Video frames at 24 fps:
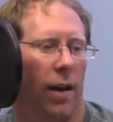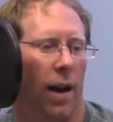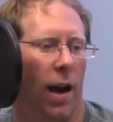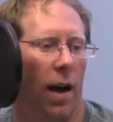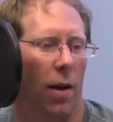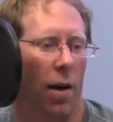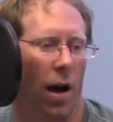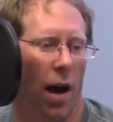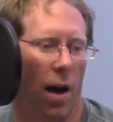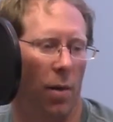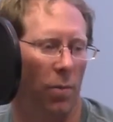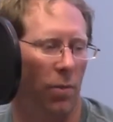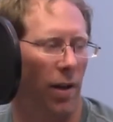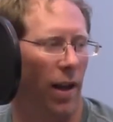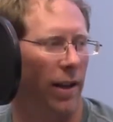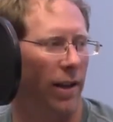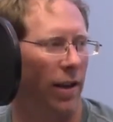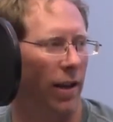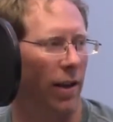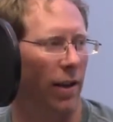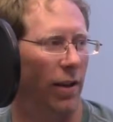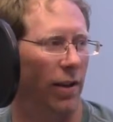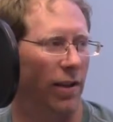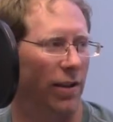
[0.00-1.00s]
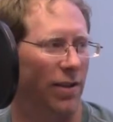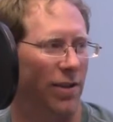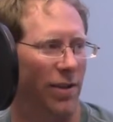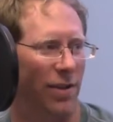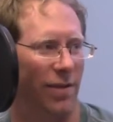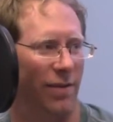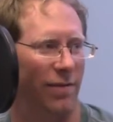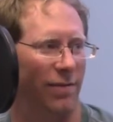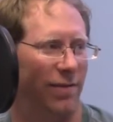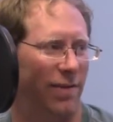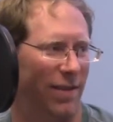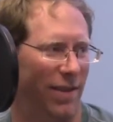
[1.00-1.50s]
I'm like a
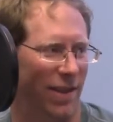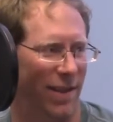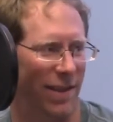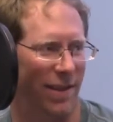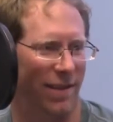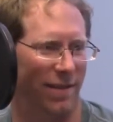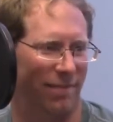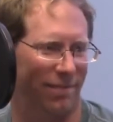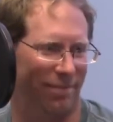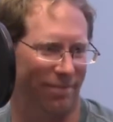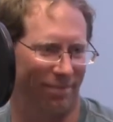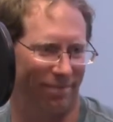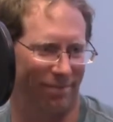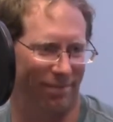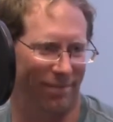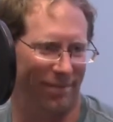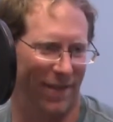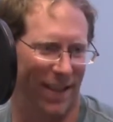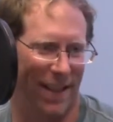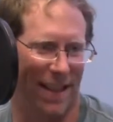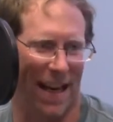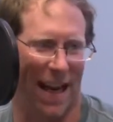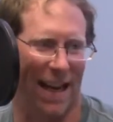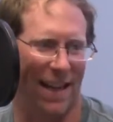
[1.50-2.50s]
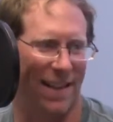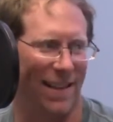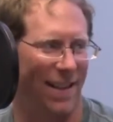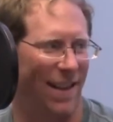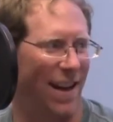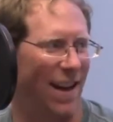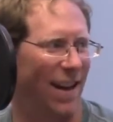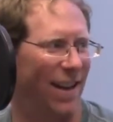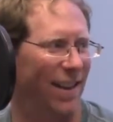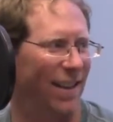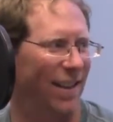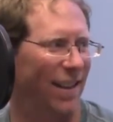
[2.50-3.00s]
stats
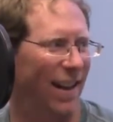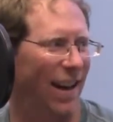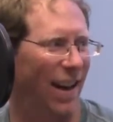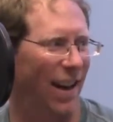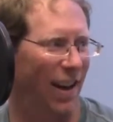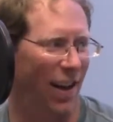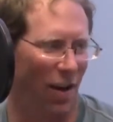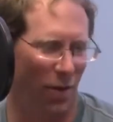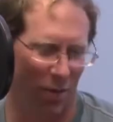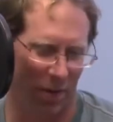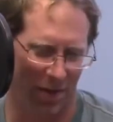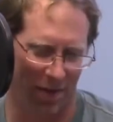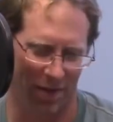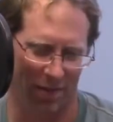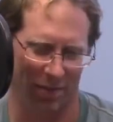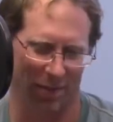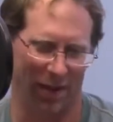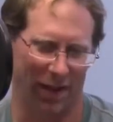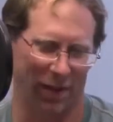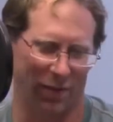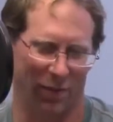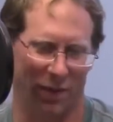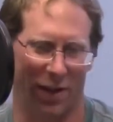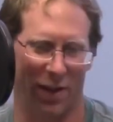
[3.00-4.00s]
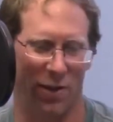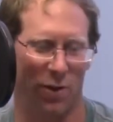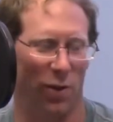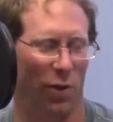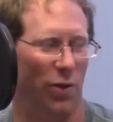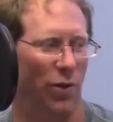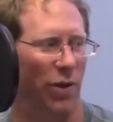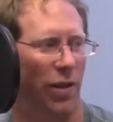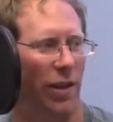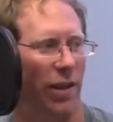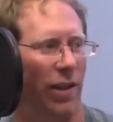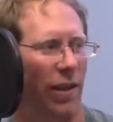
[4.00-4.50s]
guy. I always am like
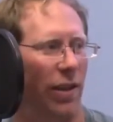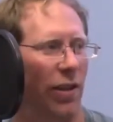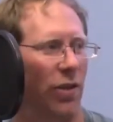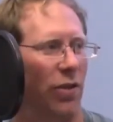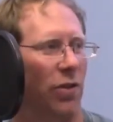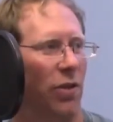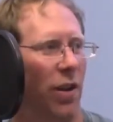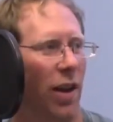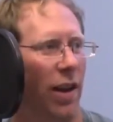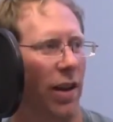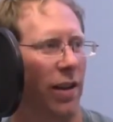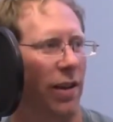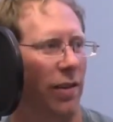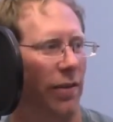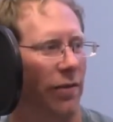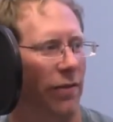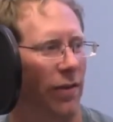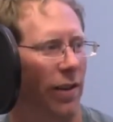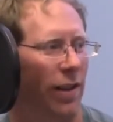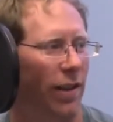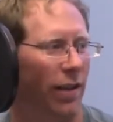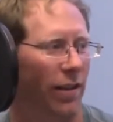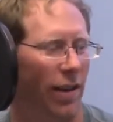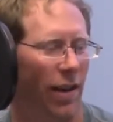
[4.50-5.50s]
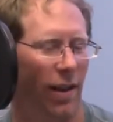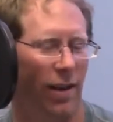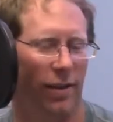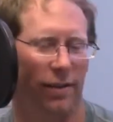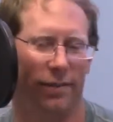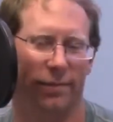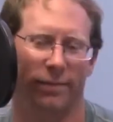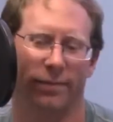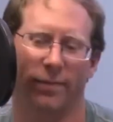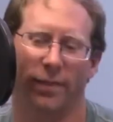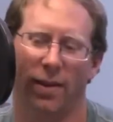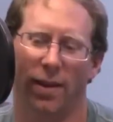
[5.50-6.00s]
researching and trying to figure
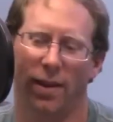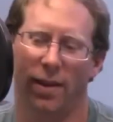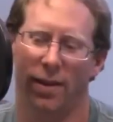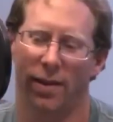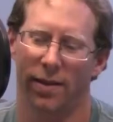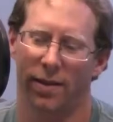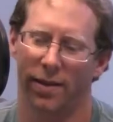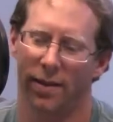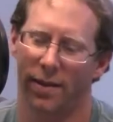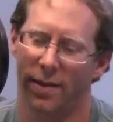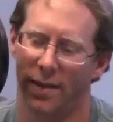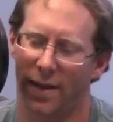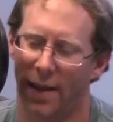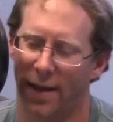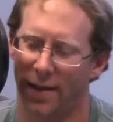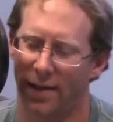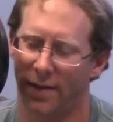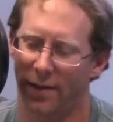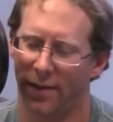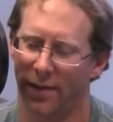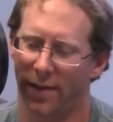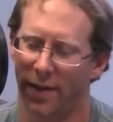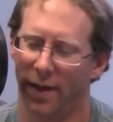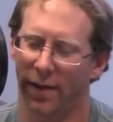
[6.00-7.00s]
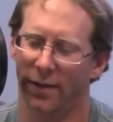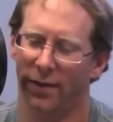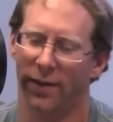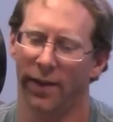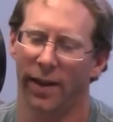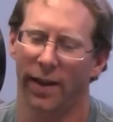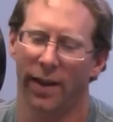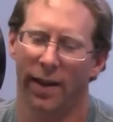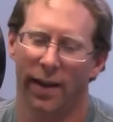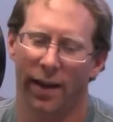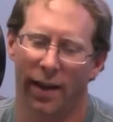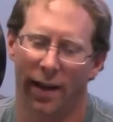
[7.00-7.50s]
out all the stats of stuff,
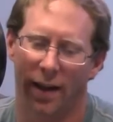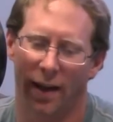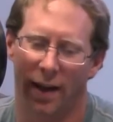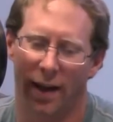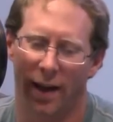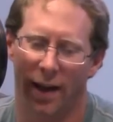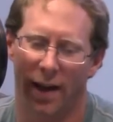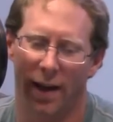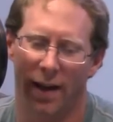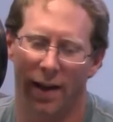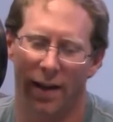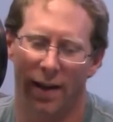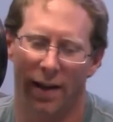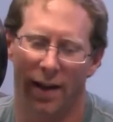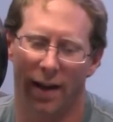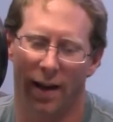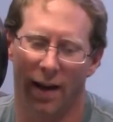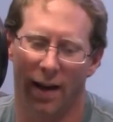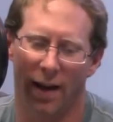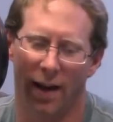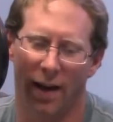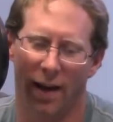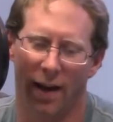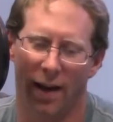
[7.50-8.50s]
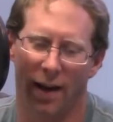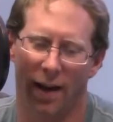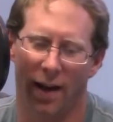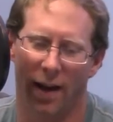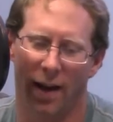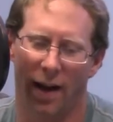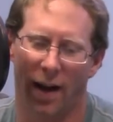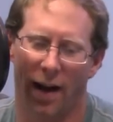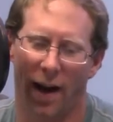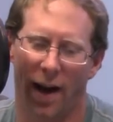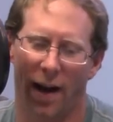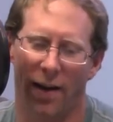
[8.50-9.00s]
and
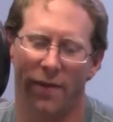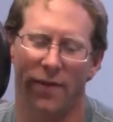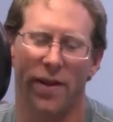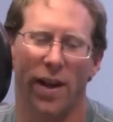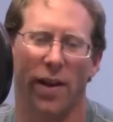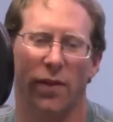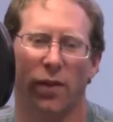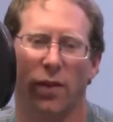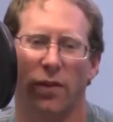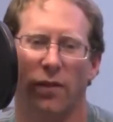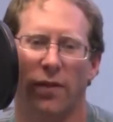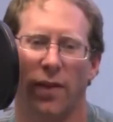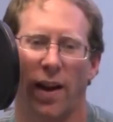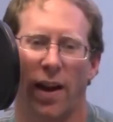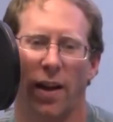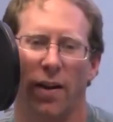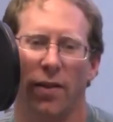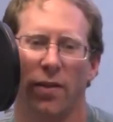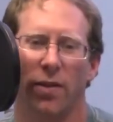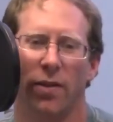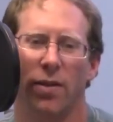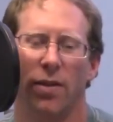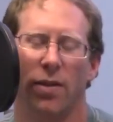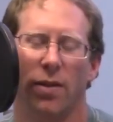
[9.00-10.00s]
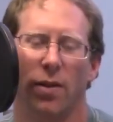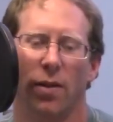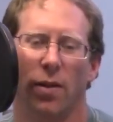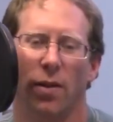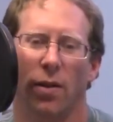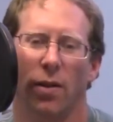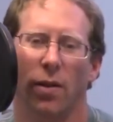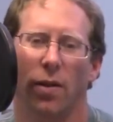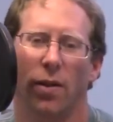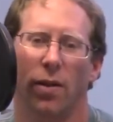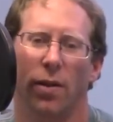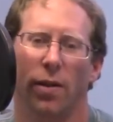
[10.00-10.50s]
I've never found
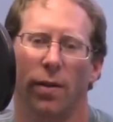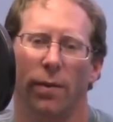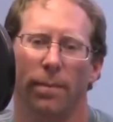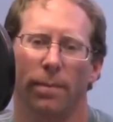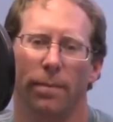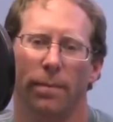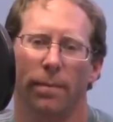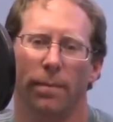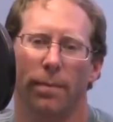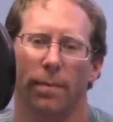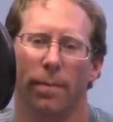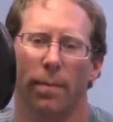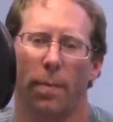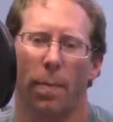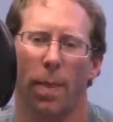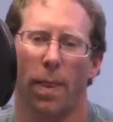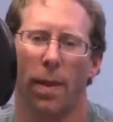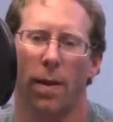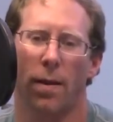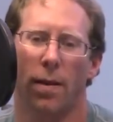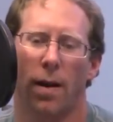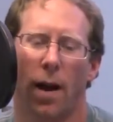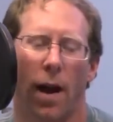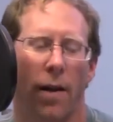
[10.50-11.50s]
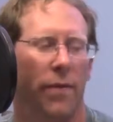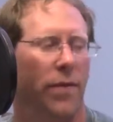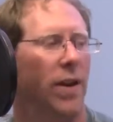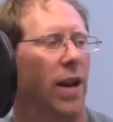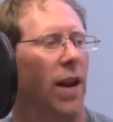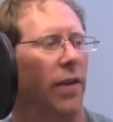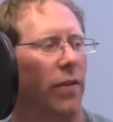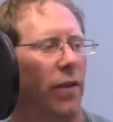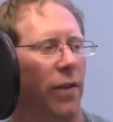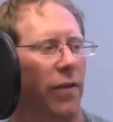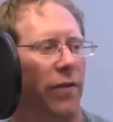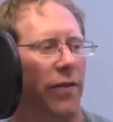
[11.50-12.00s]

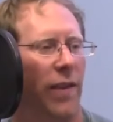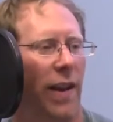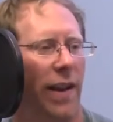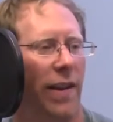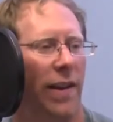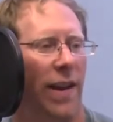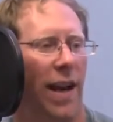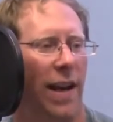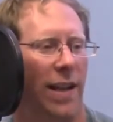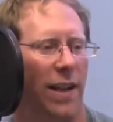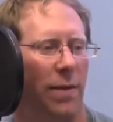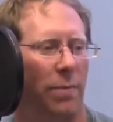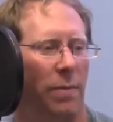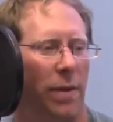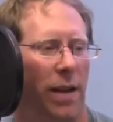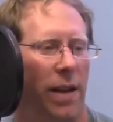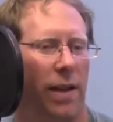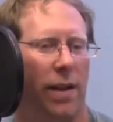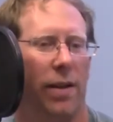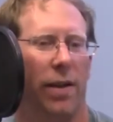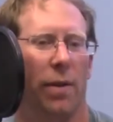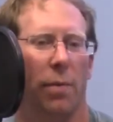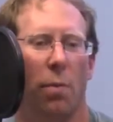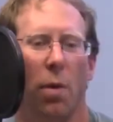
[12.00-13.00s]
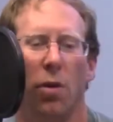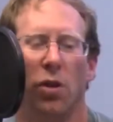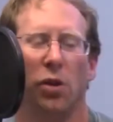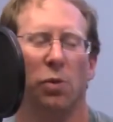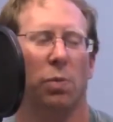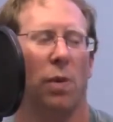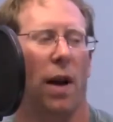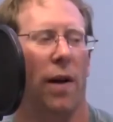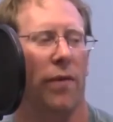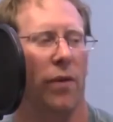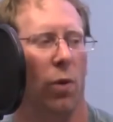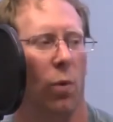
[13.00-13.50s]
that to be the
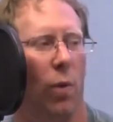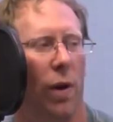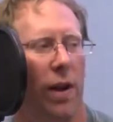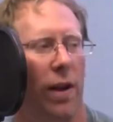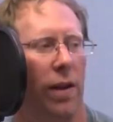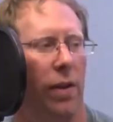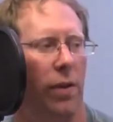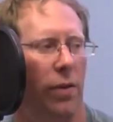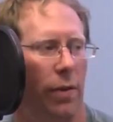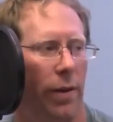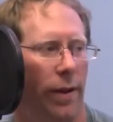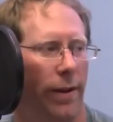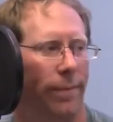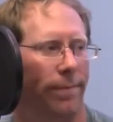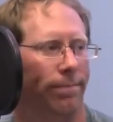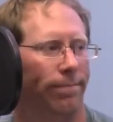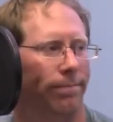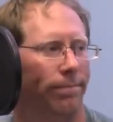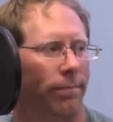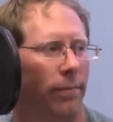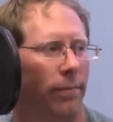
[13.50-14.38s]
most profitable way to do it.